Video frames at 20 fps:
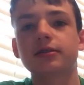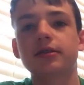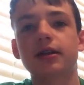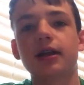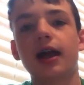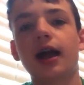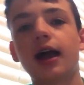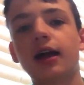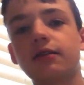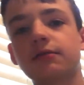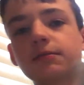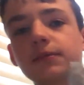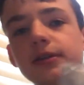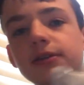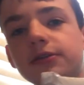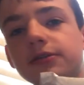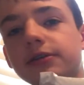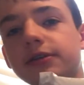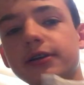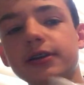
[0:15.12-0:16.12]
I have
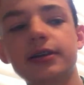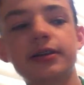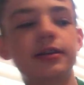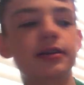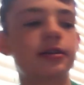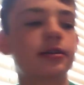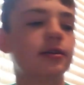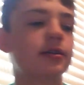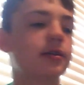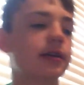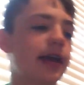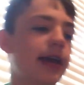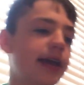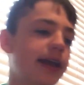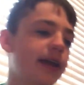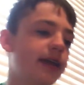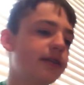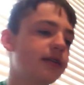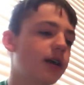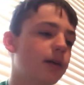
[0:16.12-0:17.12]
Misery
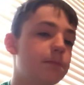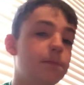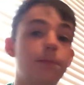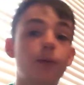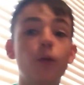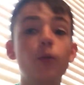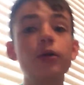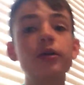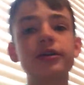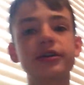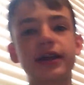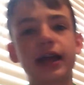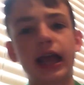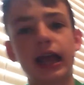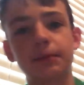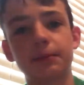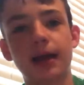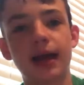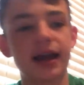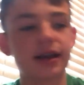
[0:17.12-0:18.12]
and a board
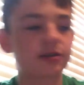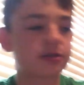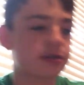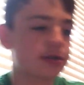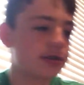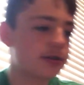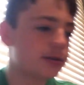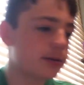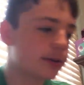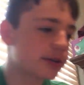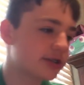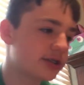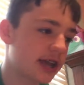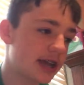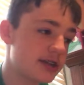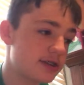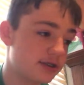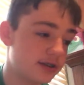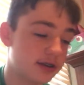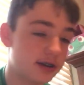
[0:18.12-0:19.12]
game actually, so we're
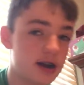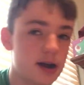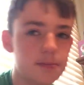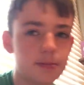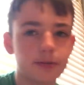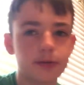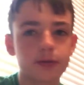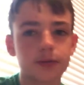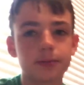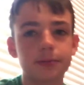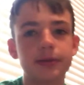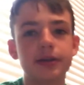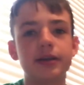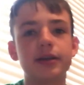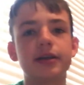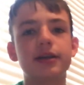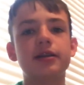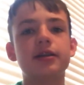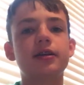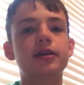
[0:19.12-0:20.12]
changing it up a little
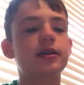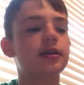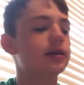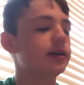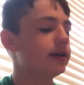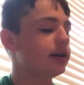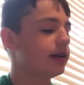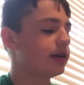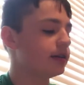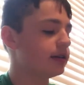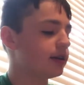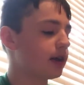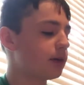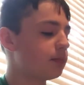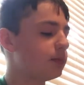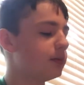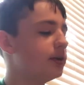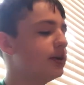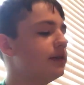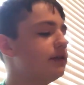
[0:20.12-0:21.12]
bit. And I
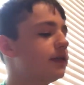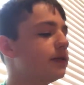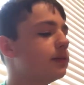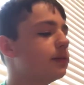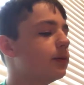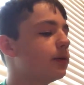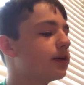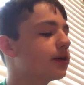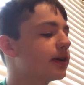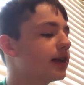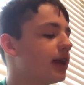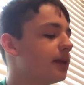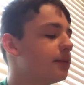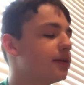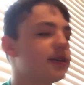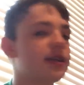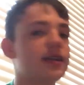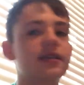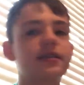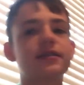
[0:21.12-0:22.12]
believe the board game
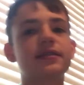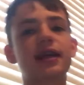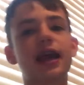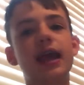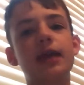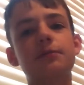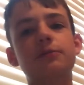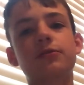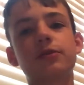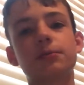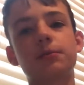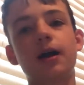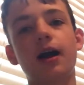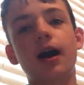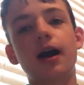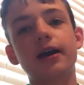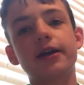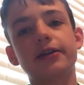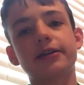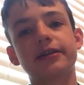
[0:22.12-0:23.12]
is Escape from
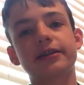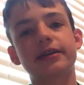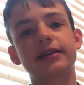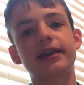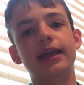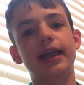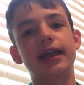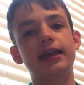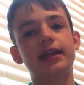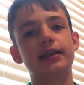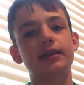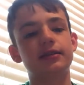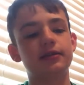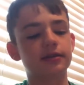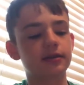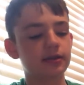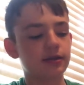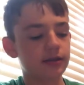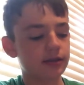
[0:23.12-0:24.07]
Iron Gate.